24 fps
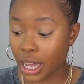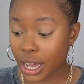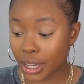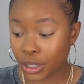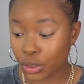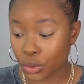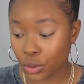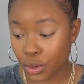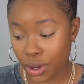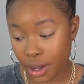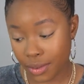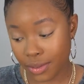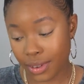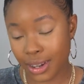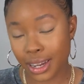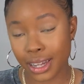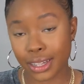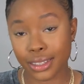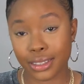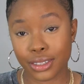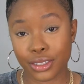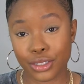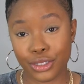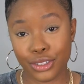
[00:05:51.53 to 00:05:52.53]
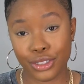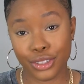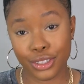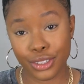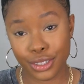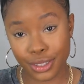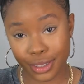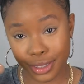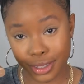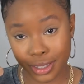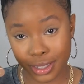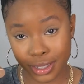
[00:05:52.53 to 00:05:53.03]
I do have a lighter
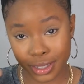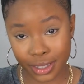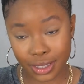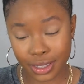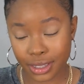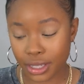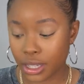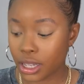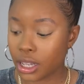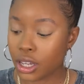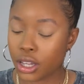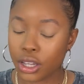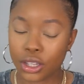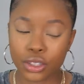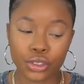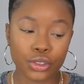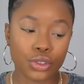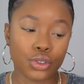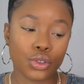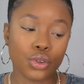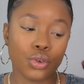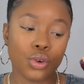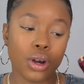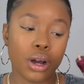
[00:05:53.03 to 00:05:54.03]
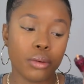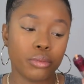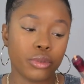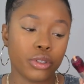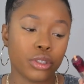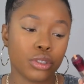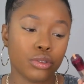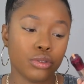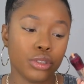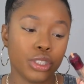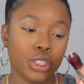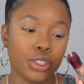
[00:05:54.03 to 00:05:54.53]
shade in this, so I'm
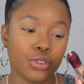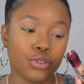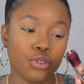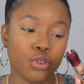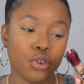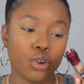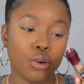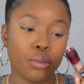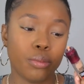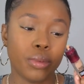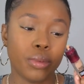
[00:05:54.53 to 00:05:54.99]
gonna reach for